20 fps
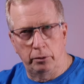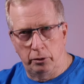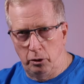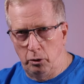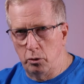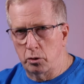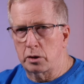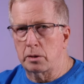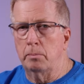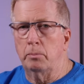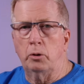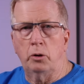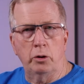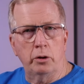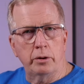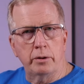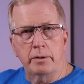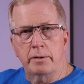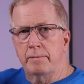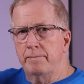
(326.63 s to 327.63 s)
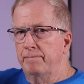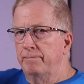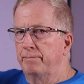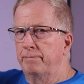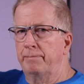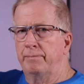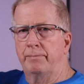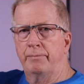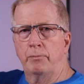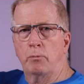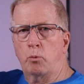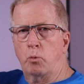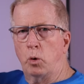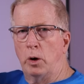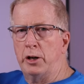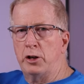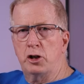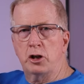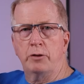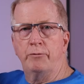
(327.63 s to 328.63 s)
Use some good
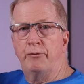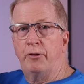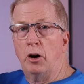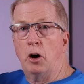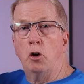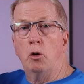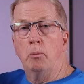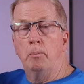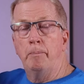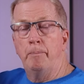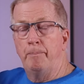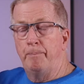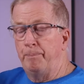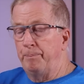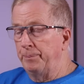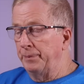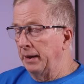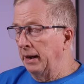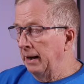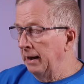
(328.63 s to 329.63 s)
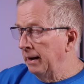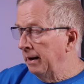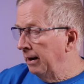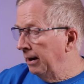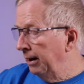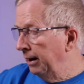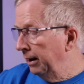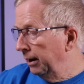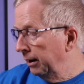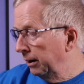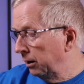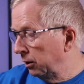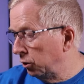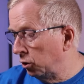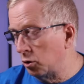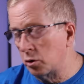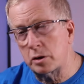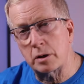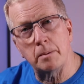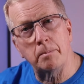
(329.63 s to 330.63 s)
rigid foam.
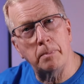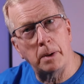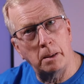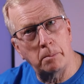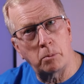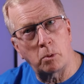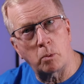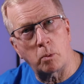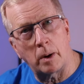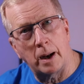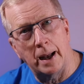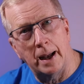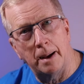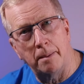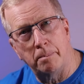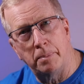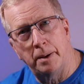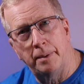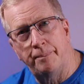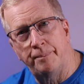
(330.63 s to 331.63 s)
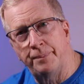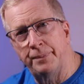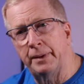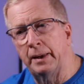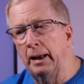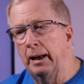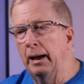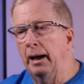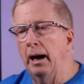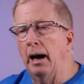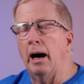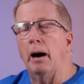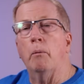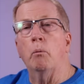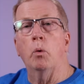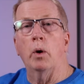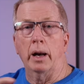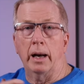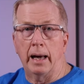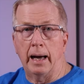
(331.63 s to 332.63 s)
Use some bubble wrap.
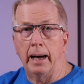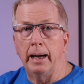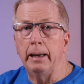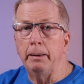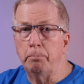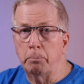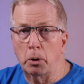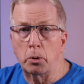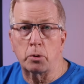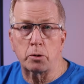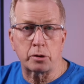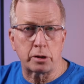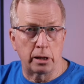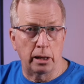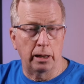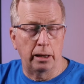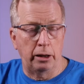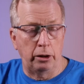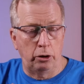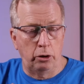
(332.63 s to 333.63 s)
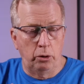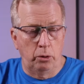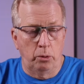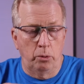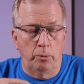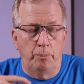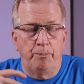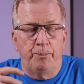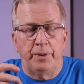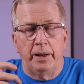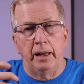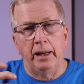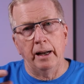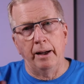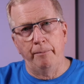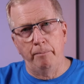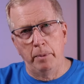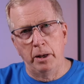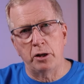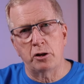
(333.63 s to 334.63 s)
What I personally do, and
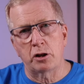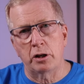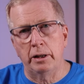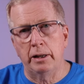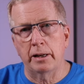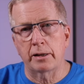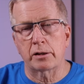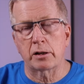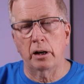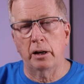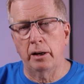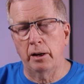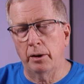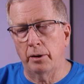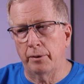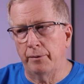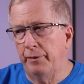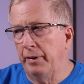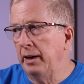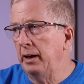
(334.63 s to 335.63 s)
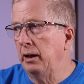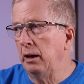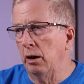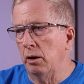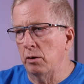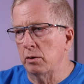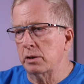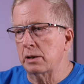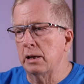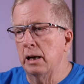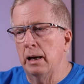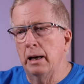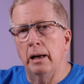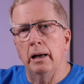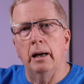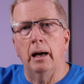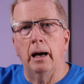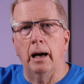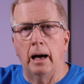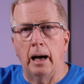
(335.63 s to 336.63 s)
I've mentioned this on other videos,
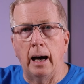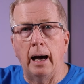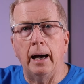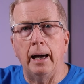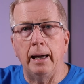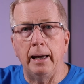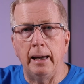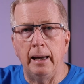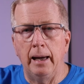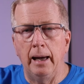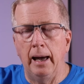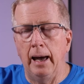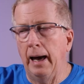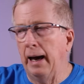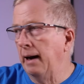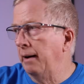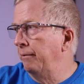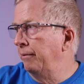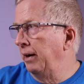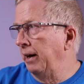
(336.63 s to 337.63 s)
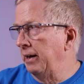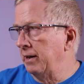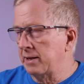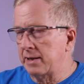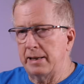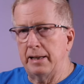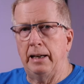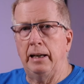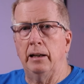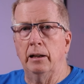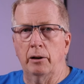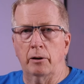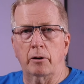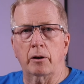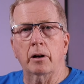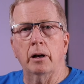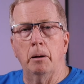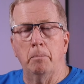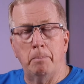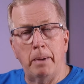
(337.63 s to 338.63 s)
I have a
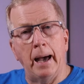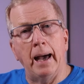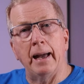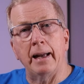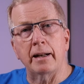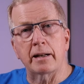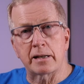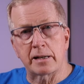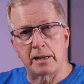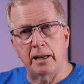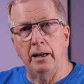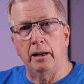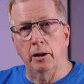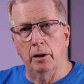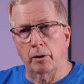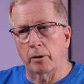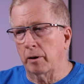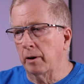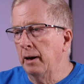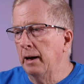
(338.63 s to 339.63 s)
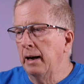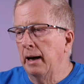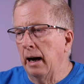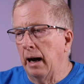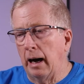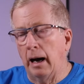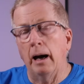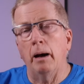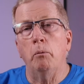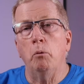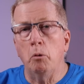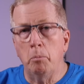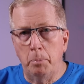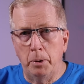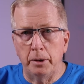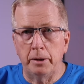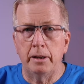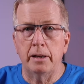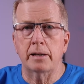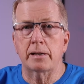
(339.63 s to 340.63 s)
sealer, a bag sealer. I will
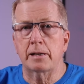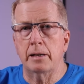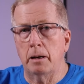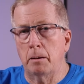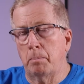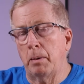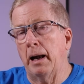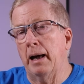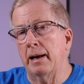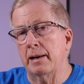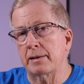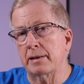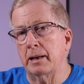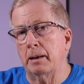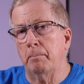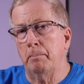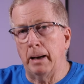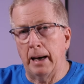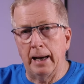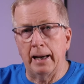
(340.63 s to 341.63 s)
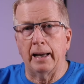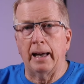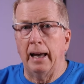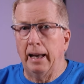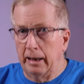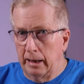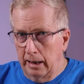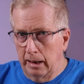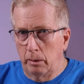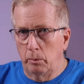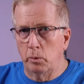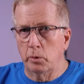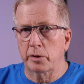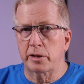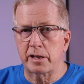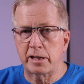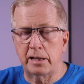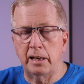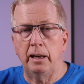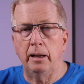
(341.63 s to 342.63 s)
put this in a plastic bag and I will
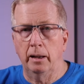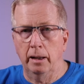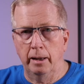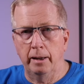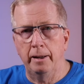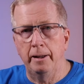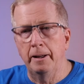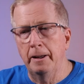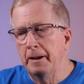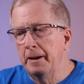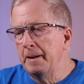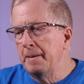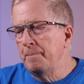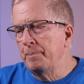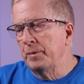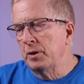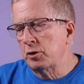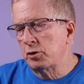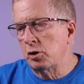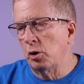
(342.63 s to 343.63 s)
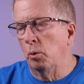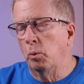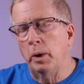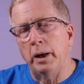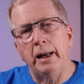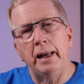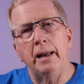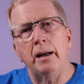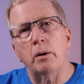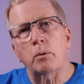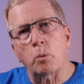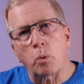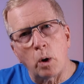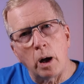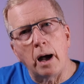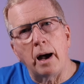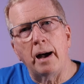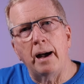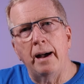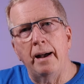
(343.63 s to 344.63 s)
seal it. So when it
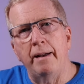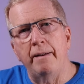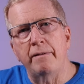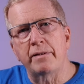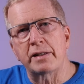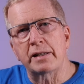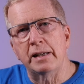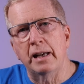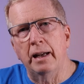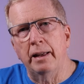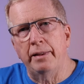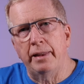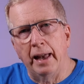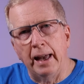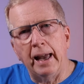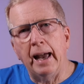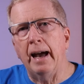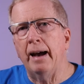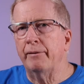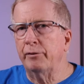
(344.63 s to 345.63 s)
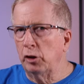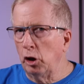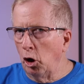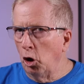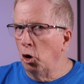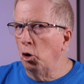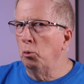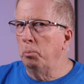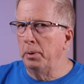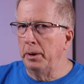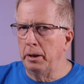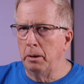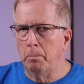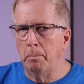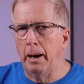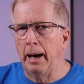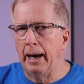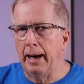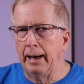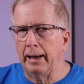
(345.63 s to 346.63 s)
arrives, they have to open the
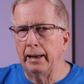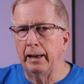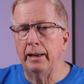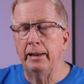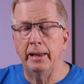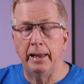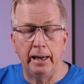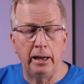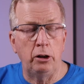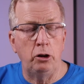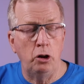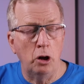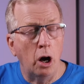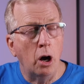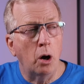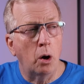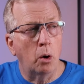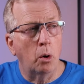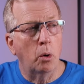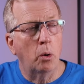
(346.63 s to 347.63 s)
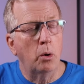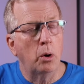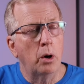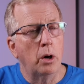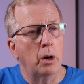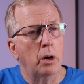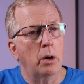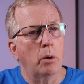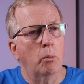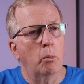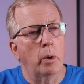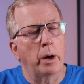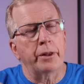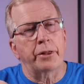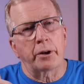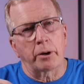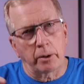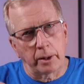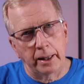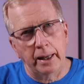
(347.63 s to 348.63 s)
bag and they know
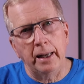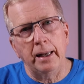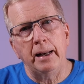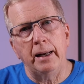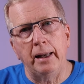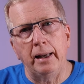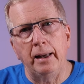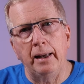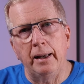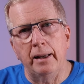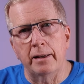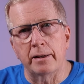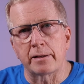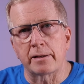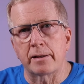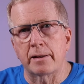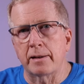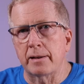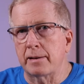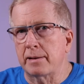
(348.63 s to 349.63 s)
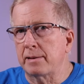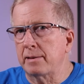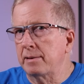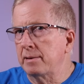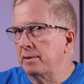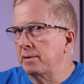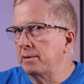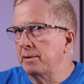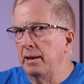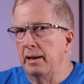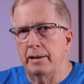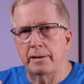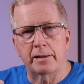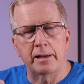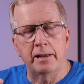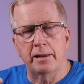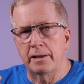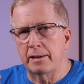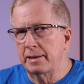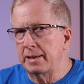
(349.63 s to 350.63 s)
what they're getting is this,
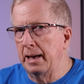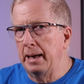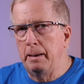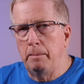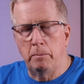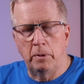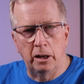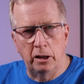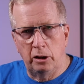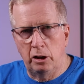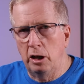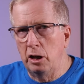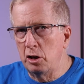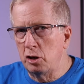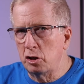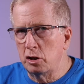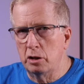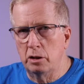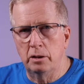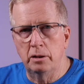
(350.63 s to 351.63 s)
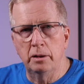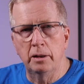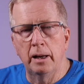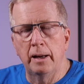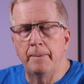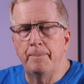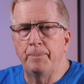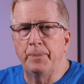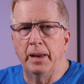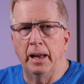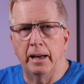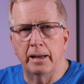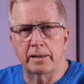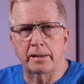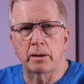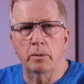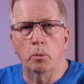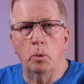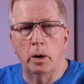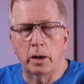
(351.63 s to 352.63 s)
it's in the same condition
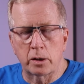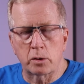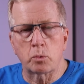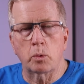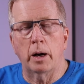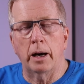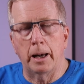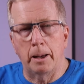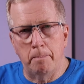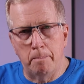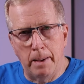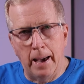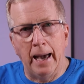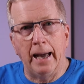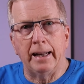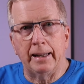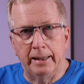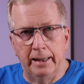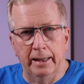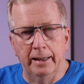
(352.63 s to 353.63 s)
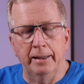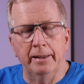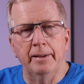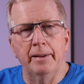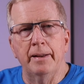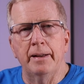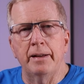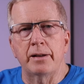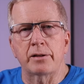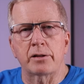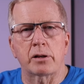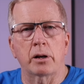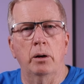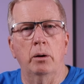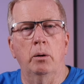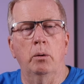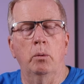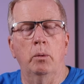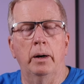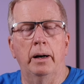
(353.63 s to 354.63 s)
as it was when I bagged it.
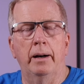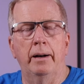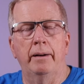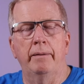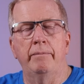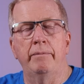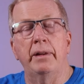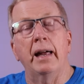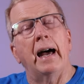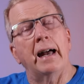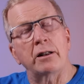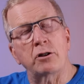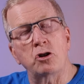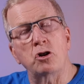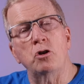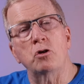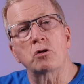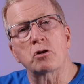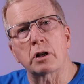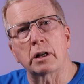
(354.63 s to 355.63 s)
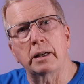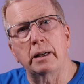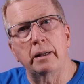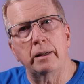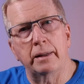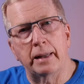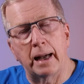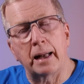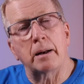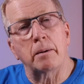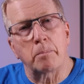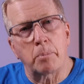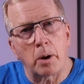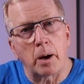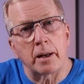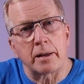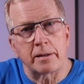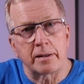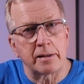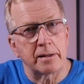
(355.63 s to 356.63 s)
So that
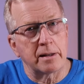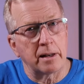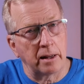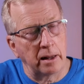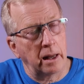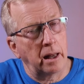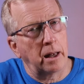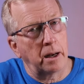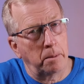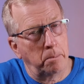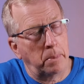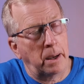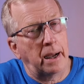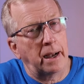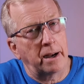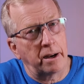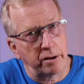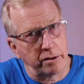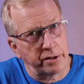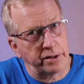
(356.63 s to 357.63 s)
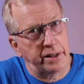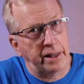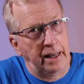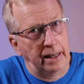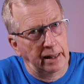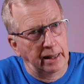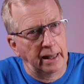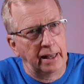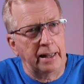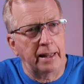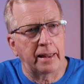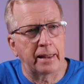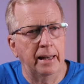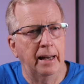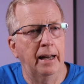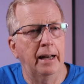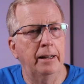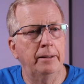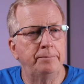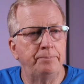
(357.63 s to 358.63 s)
impresses a lot of buyers. They like
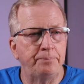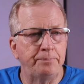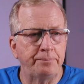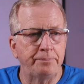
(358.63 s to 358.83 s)
that.